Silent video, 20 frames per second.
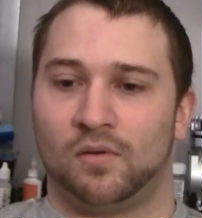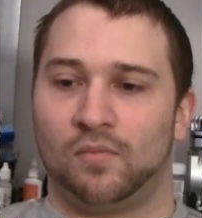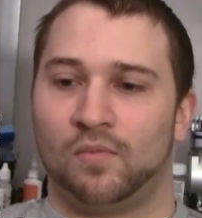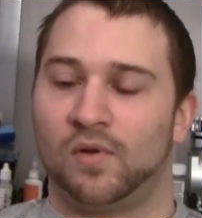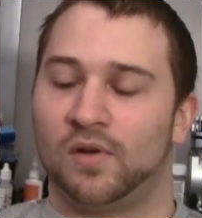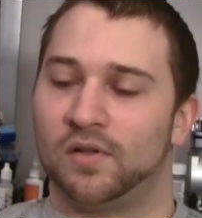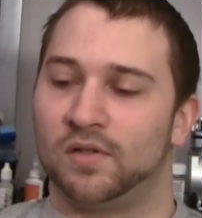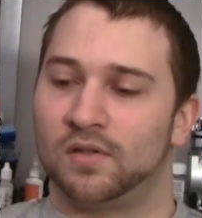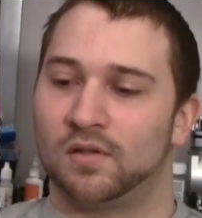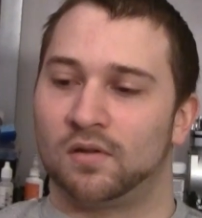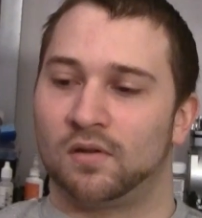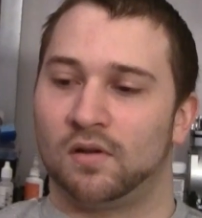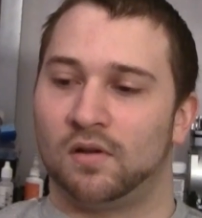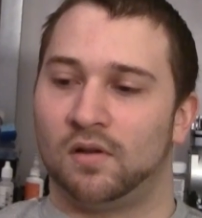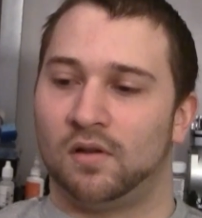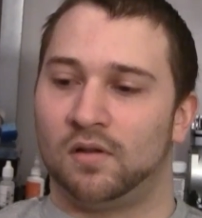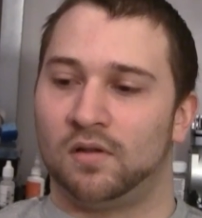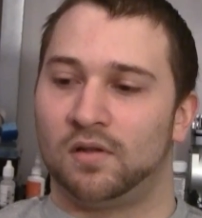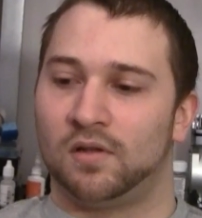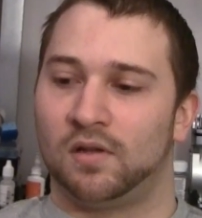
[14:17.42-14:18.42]
what is it called?
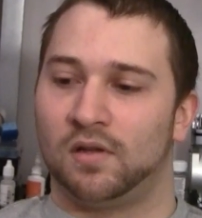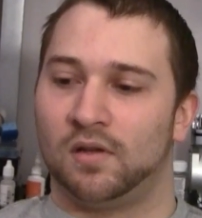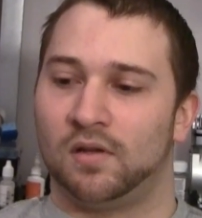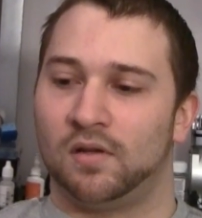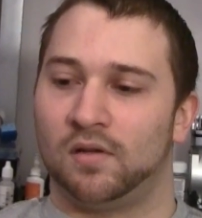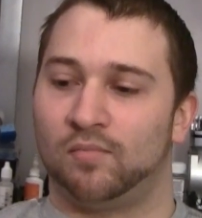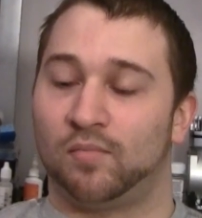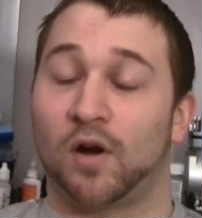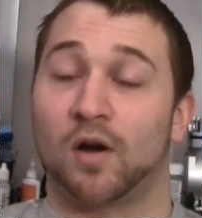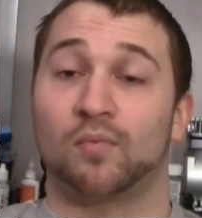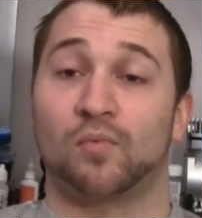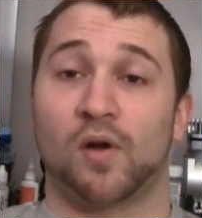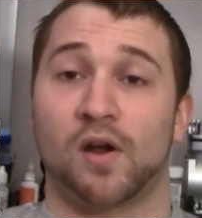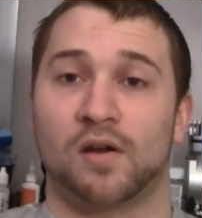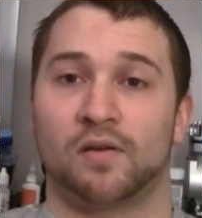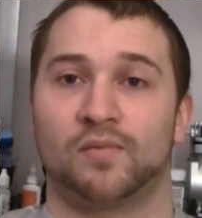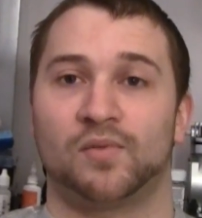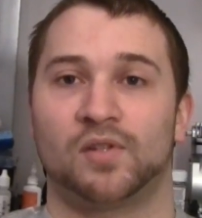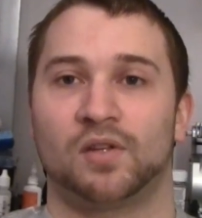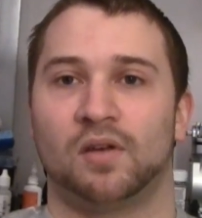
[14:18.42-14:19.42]
Barbed
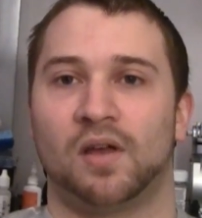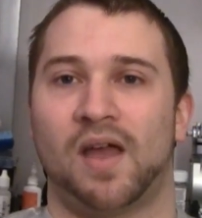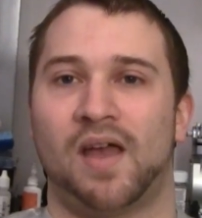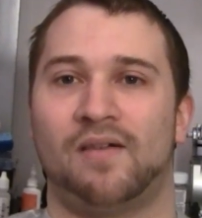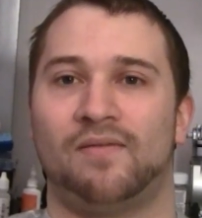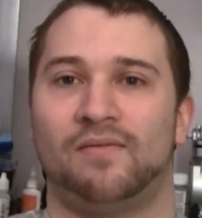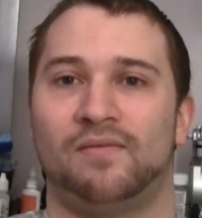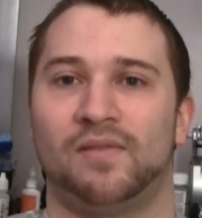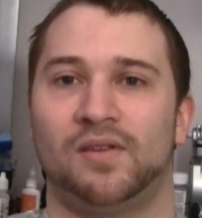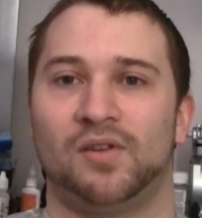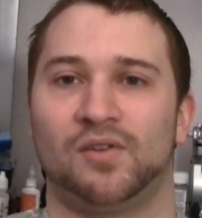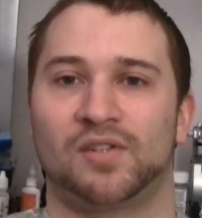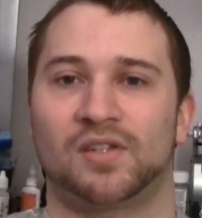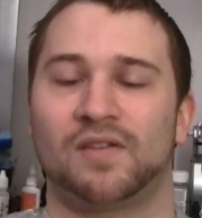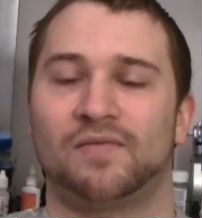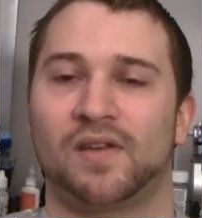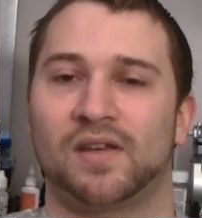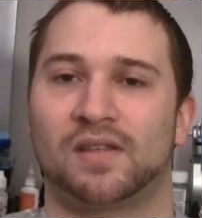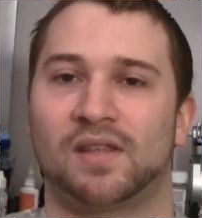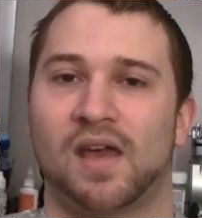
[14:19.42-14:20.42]
wire. So I have, you know,
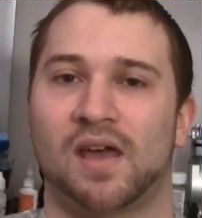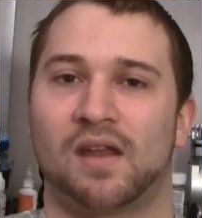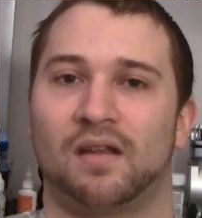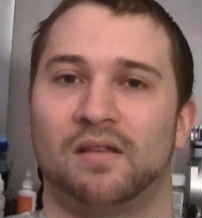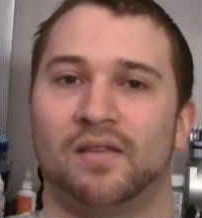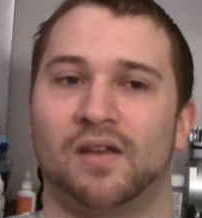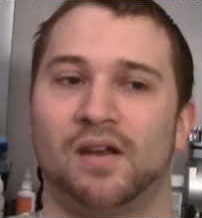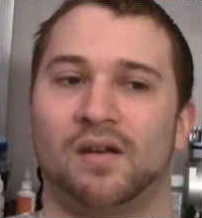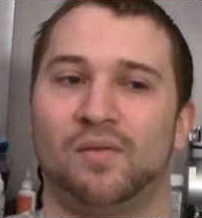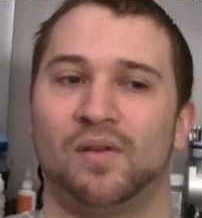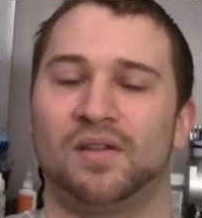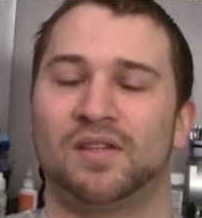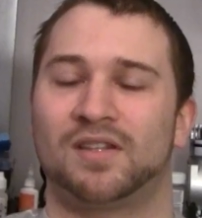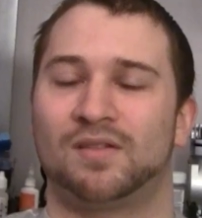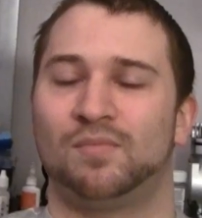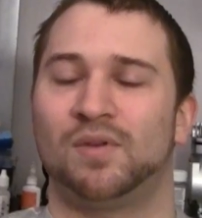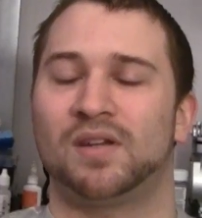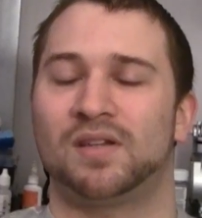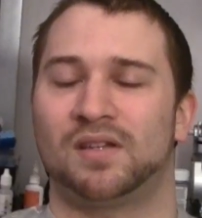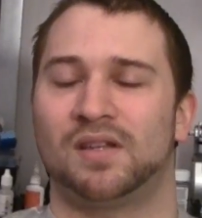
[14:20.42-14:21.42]
stuff like that on there.
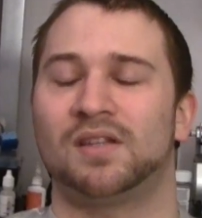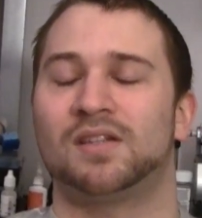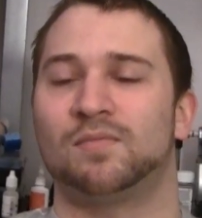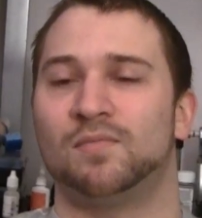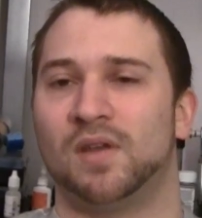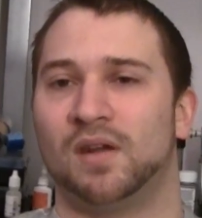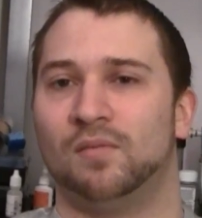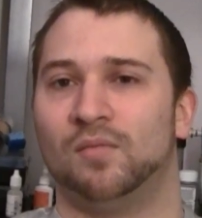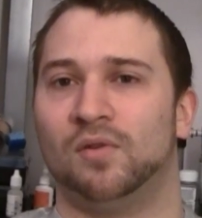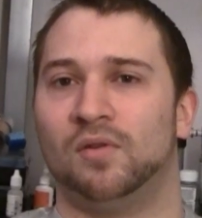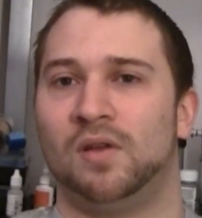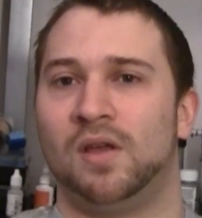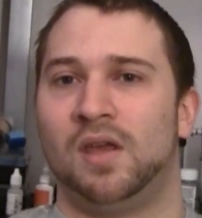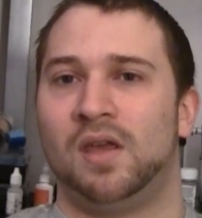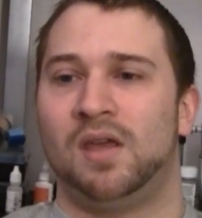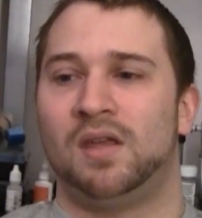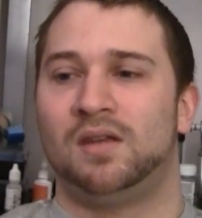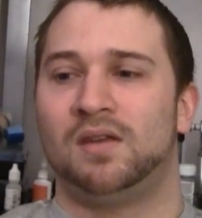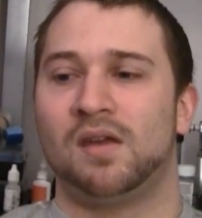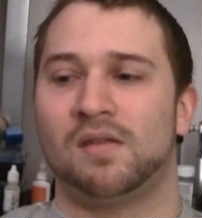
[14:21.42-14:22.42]
But it's minimal.
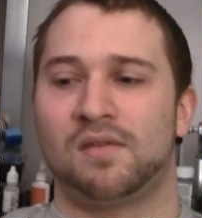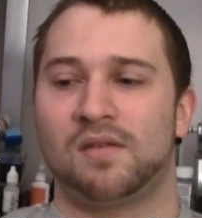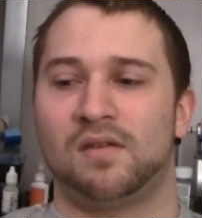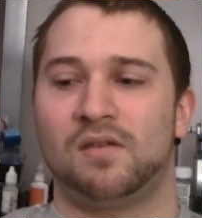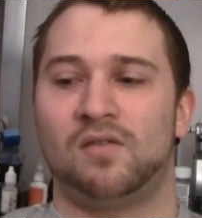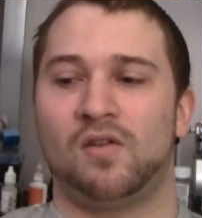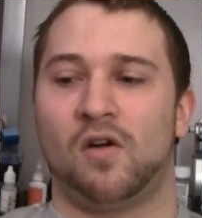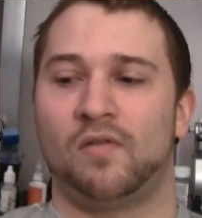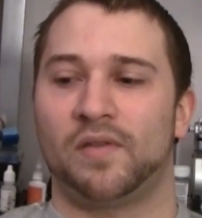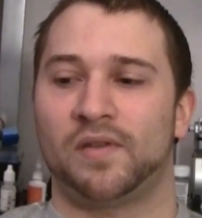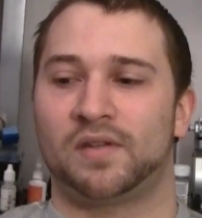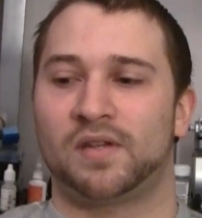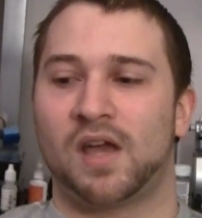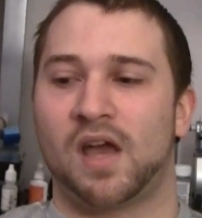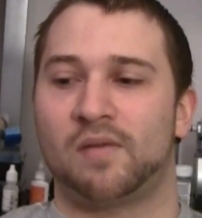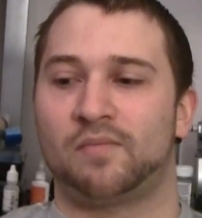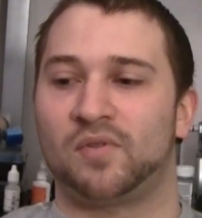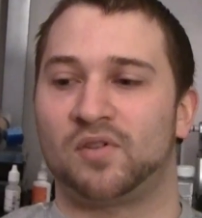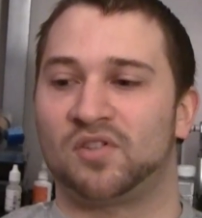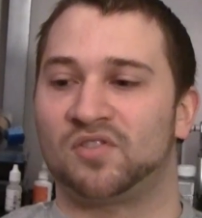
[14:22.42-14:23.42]
Nothing over the
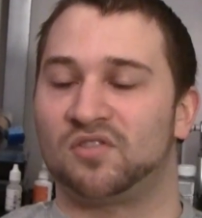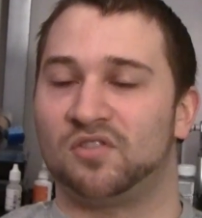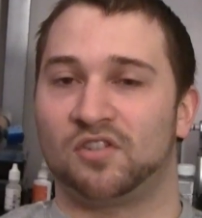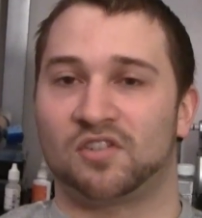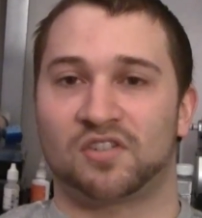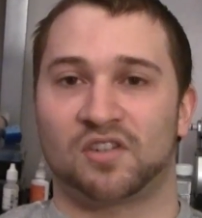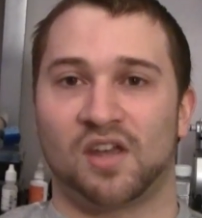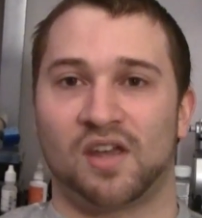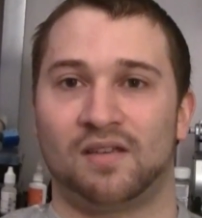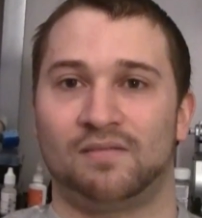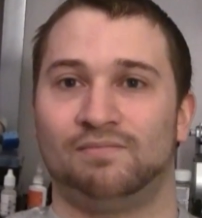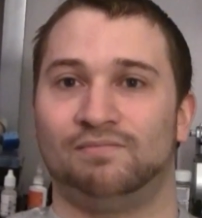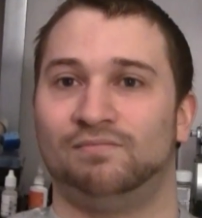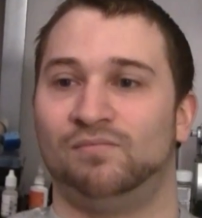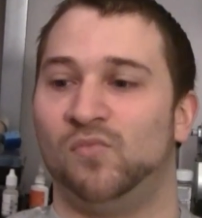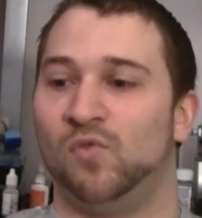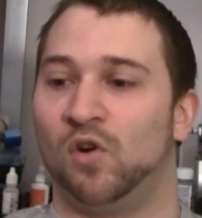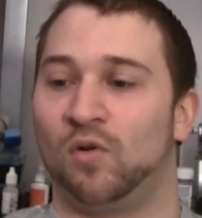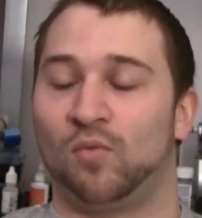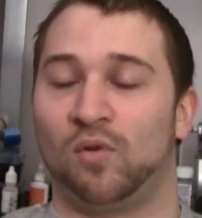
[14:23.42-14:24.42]
top. It just looks like
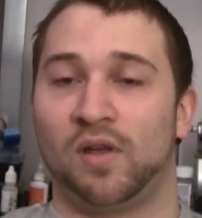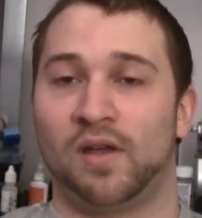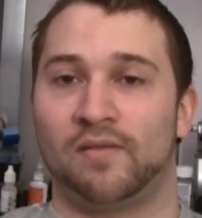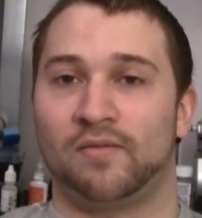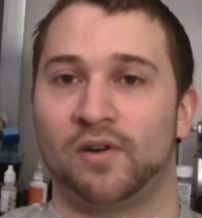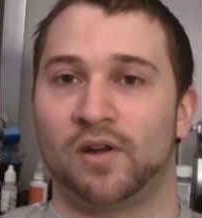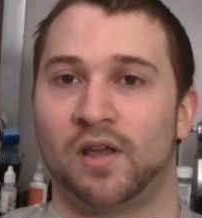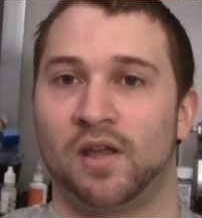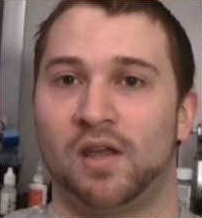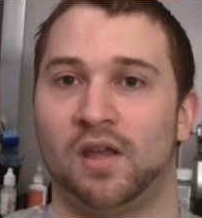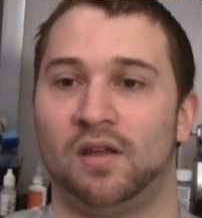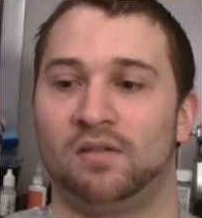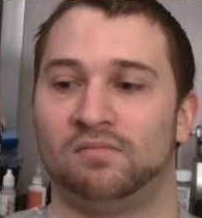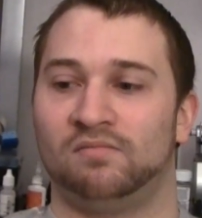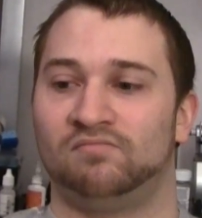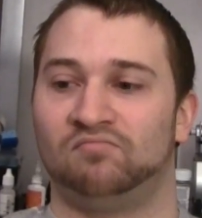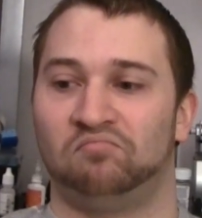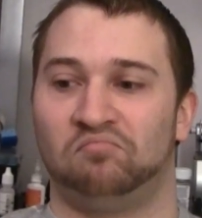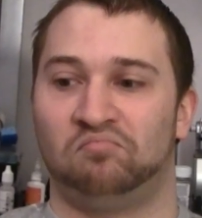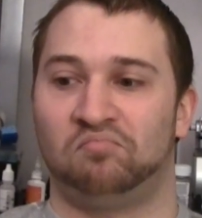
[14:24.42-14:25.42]
normal everyday
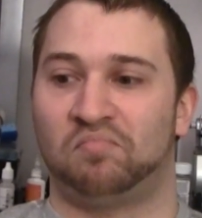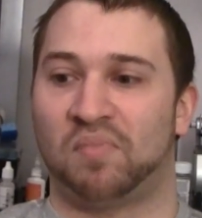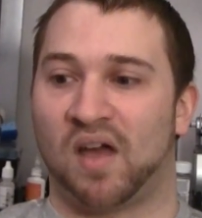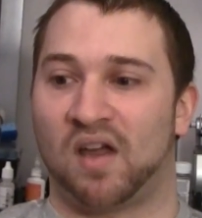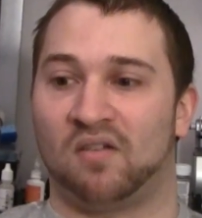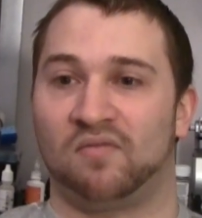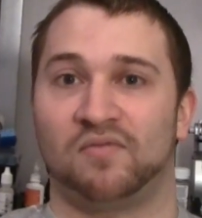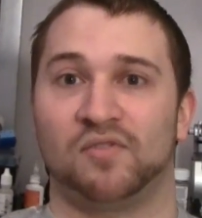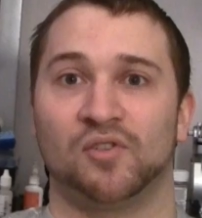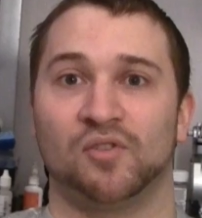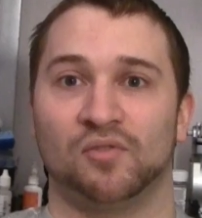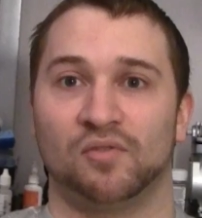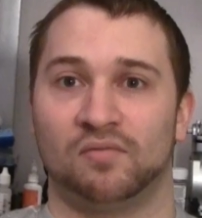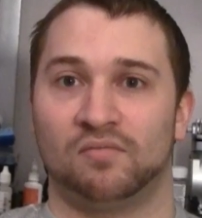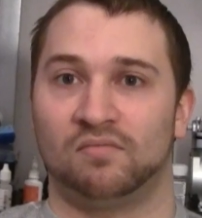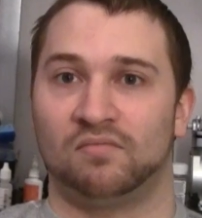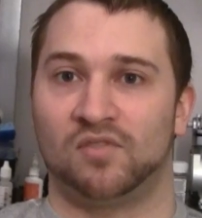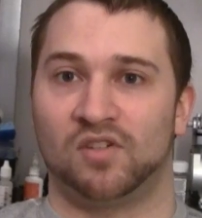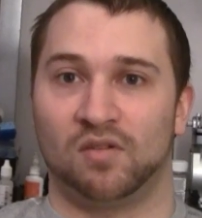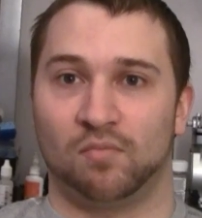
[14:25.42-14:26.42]
battlefield
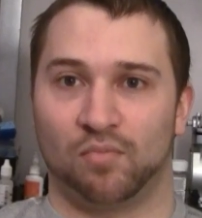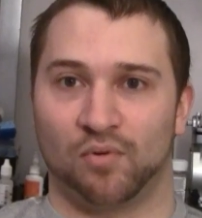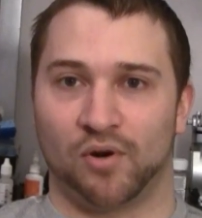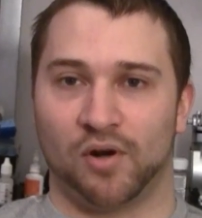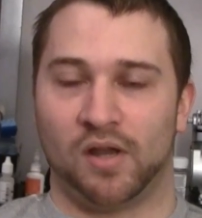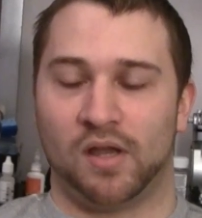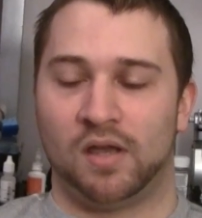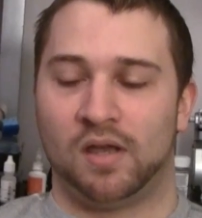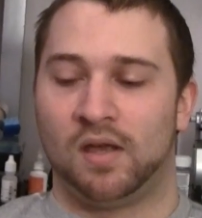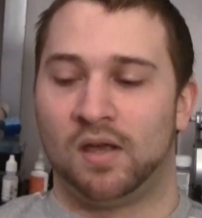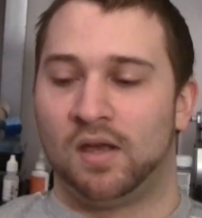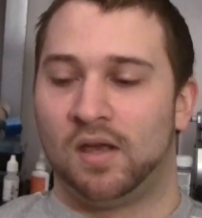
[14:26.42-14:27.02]
debris.